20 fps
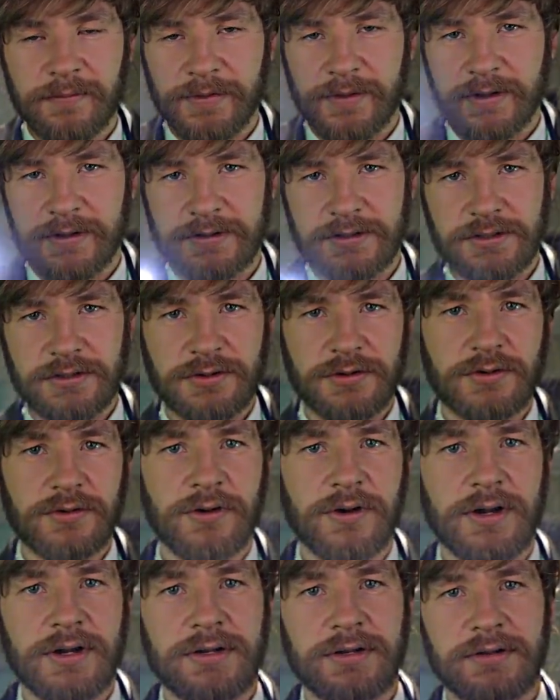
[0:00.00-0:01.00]
That's so
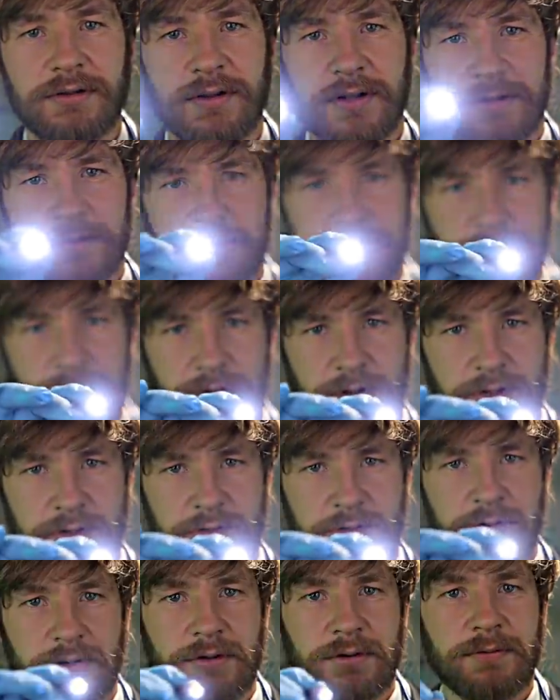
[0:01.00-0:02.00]
great, that's really
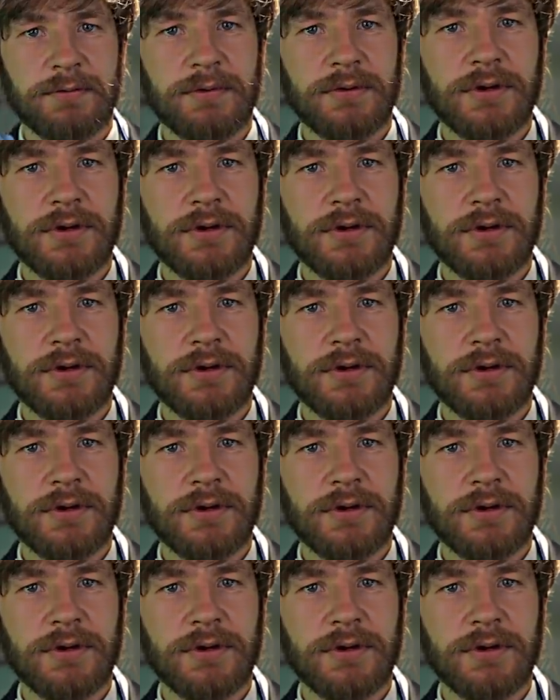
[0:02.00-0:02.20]
good.